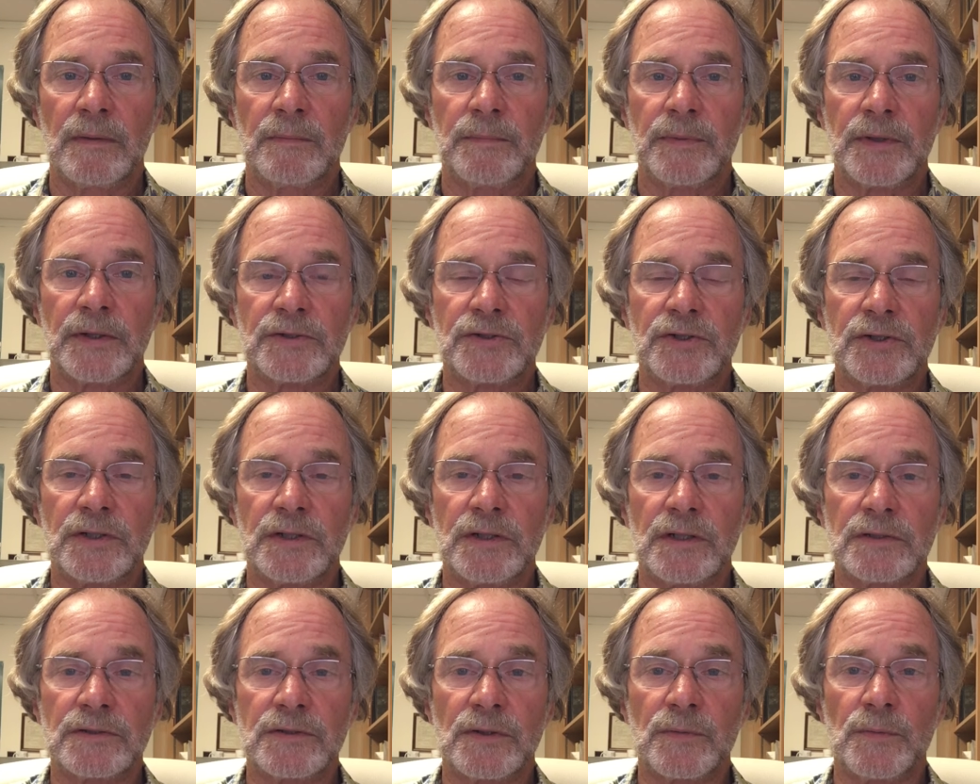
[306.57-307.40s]
But she
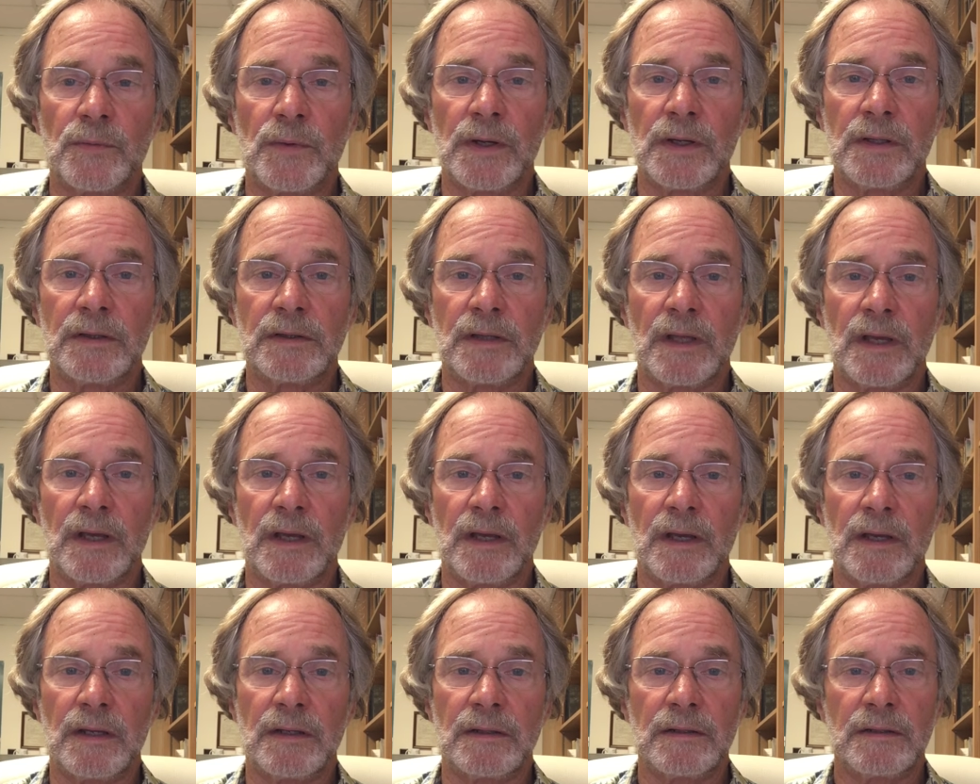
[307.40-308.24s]
doesn't want
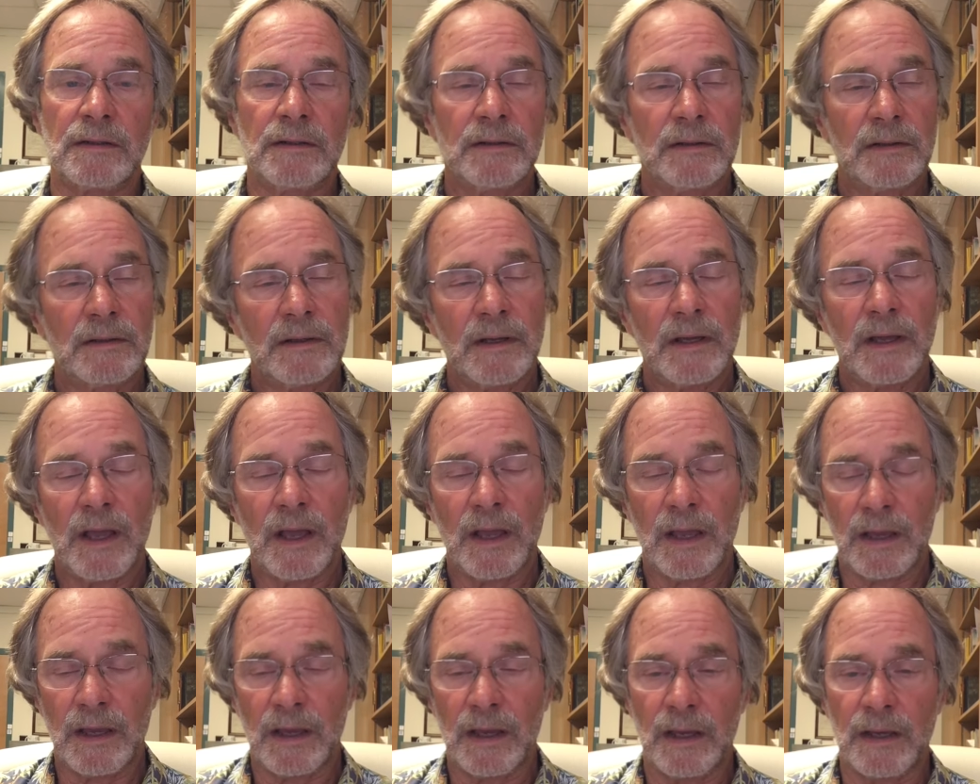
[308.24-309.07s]
that,
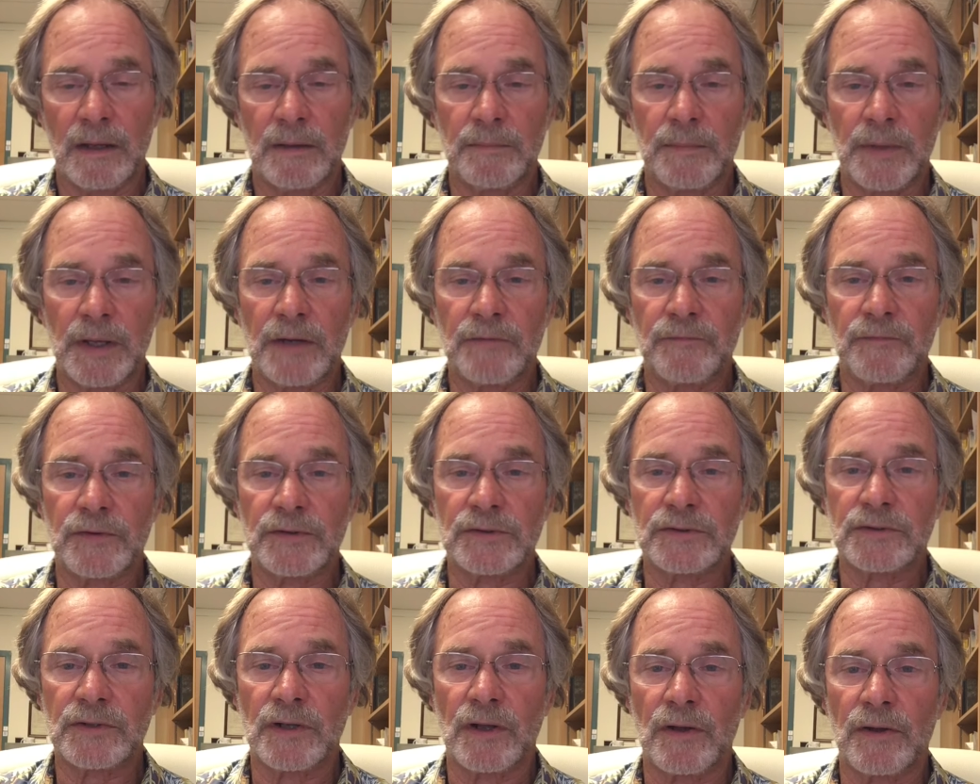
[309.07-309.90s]
and
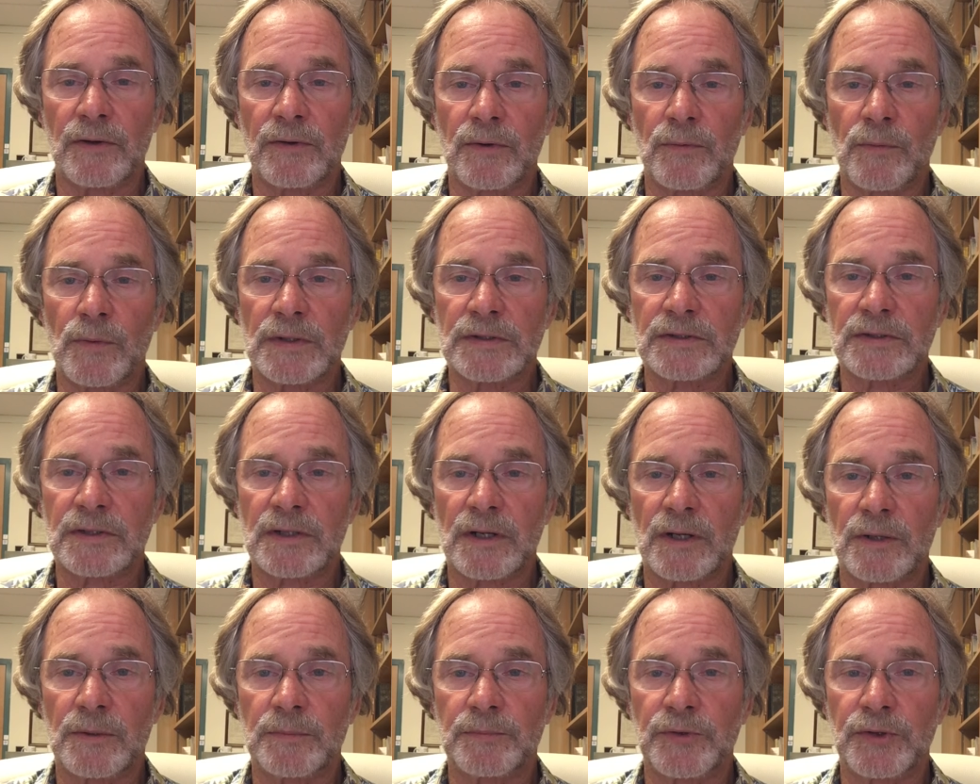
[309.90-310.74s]
Manfred's daughter wants
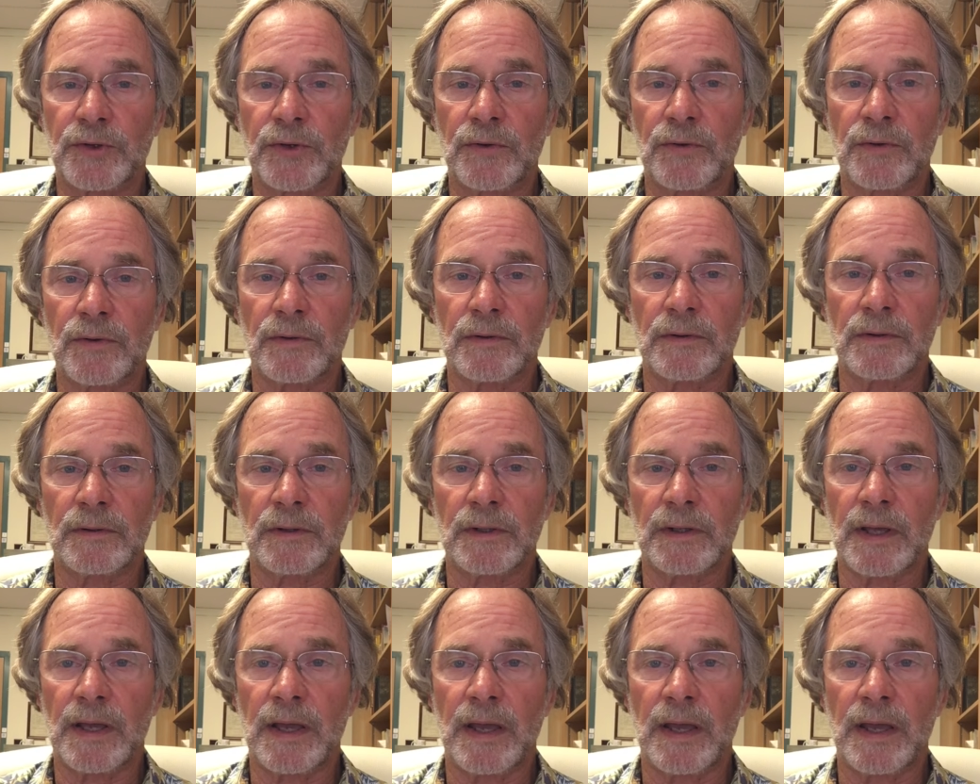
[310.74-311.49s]
to help the girl,